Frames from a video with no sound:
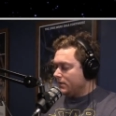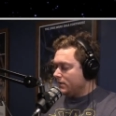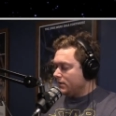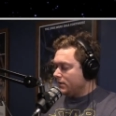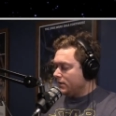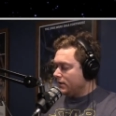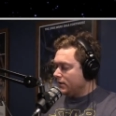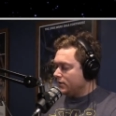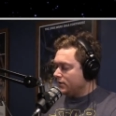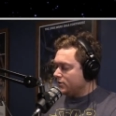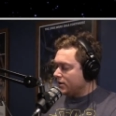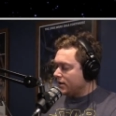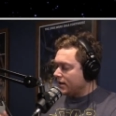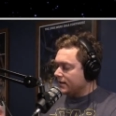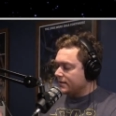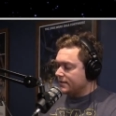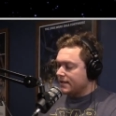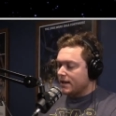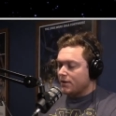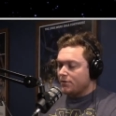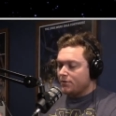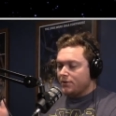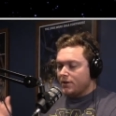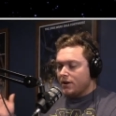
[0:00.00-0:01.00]
You can check us
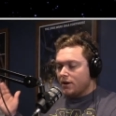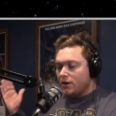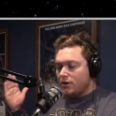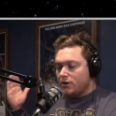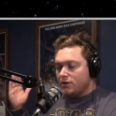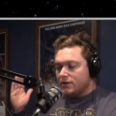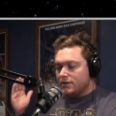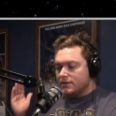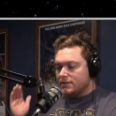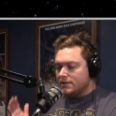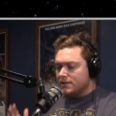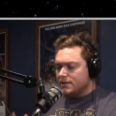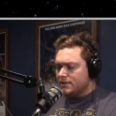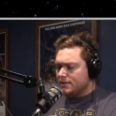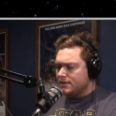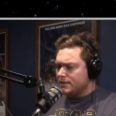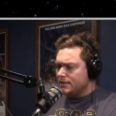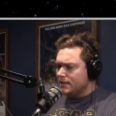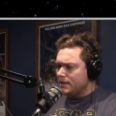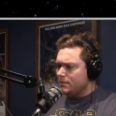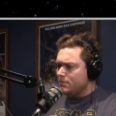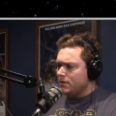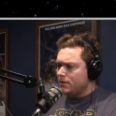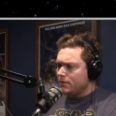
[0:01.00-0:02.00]
out there. You can send us an
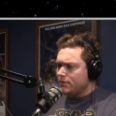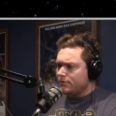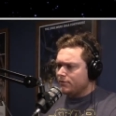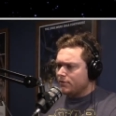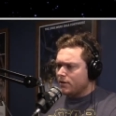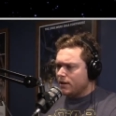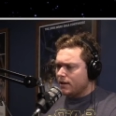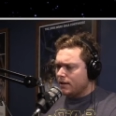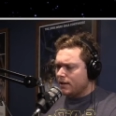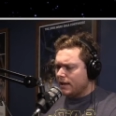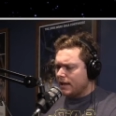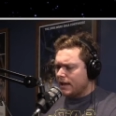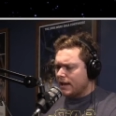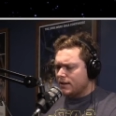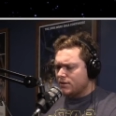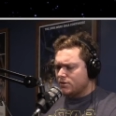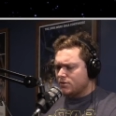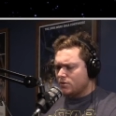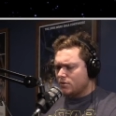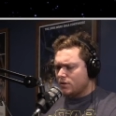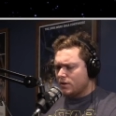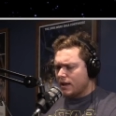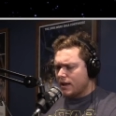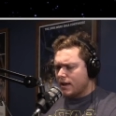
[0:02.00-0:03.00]
email to
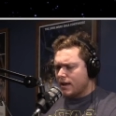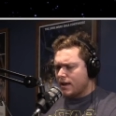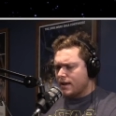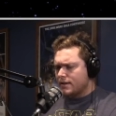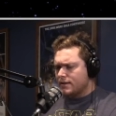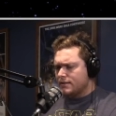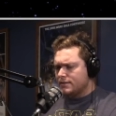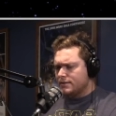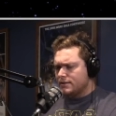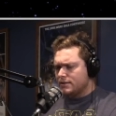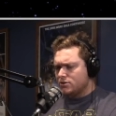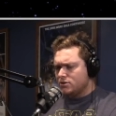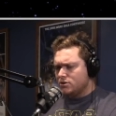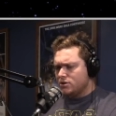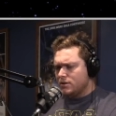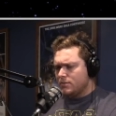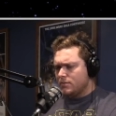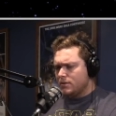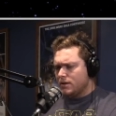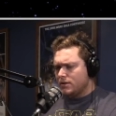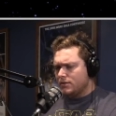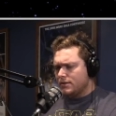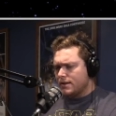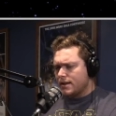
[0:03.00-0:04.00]

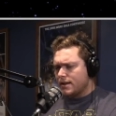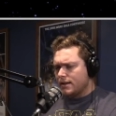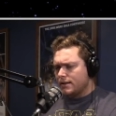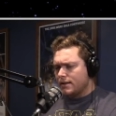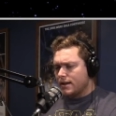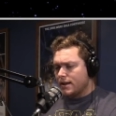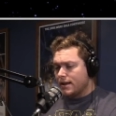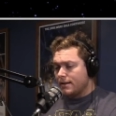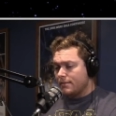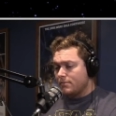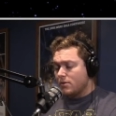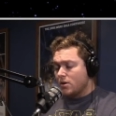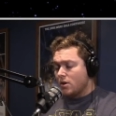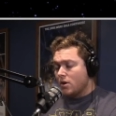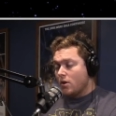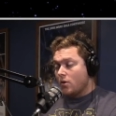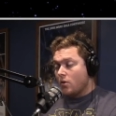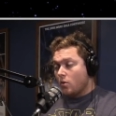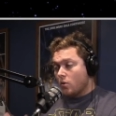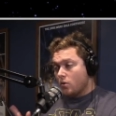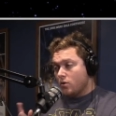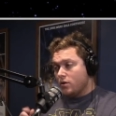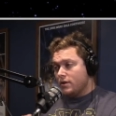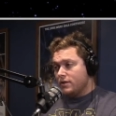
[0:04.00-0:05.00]
flyingcasualcast@gmail.com,
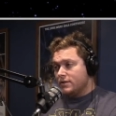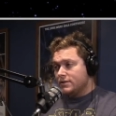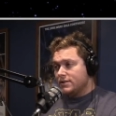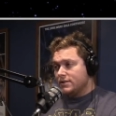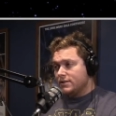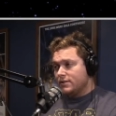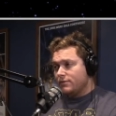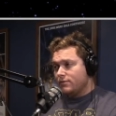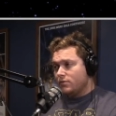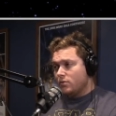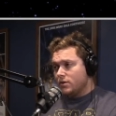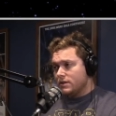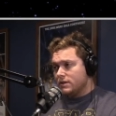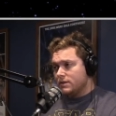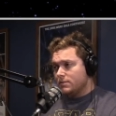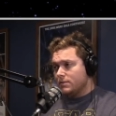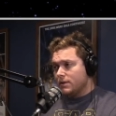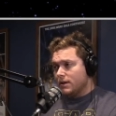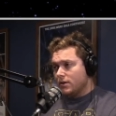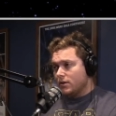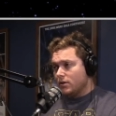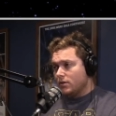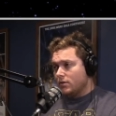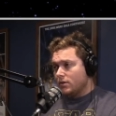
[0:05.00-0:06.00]
or you can send a
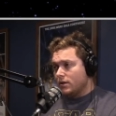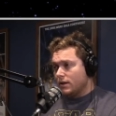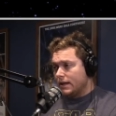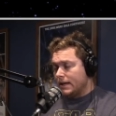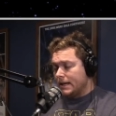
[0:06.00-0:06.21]
voicemail.